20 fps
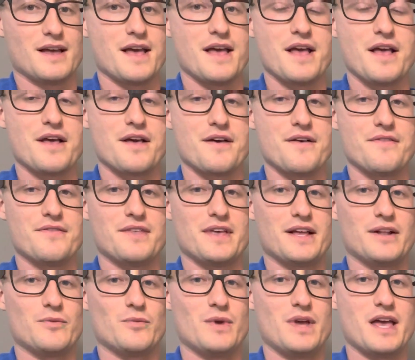And
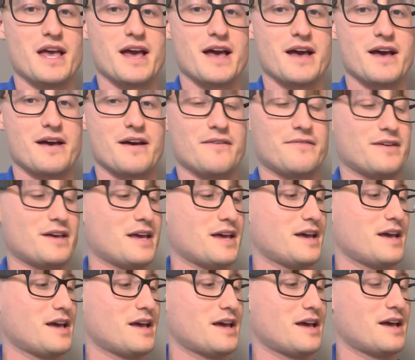then we have
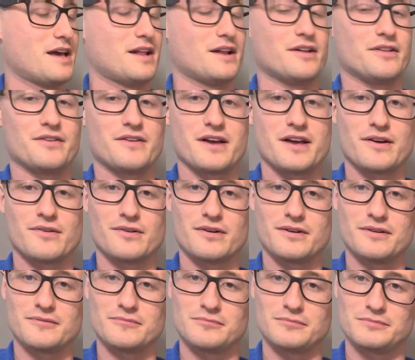another A chord.
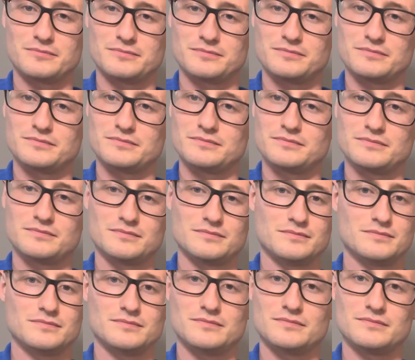
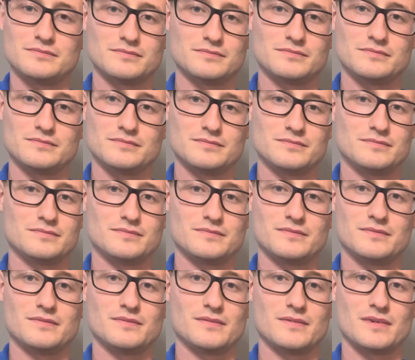
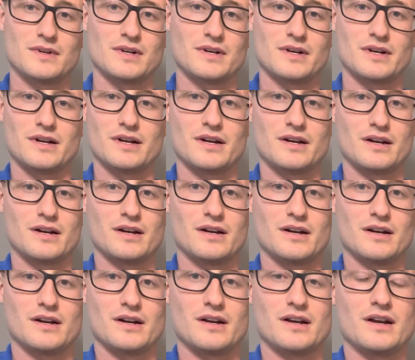
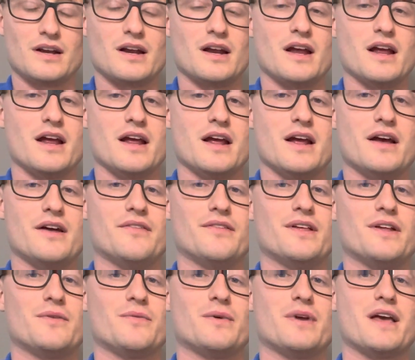And
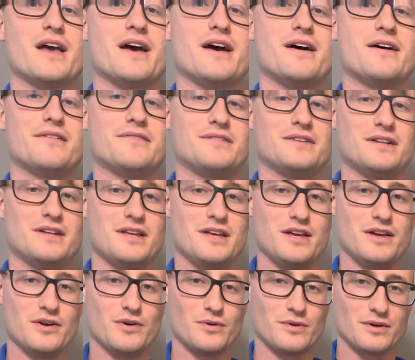then we have an
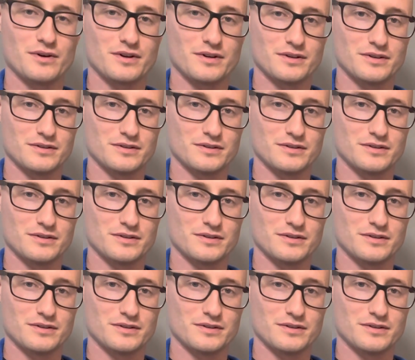E chord.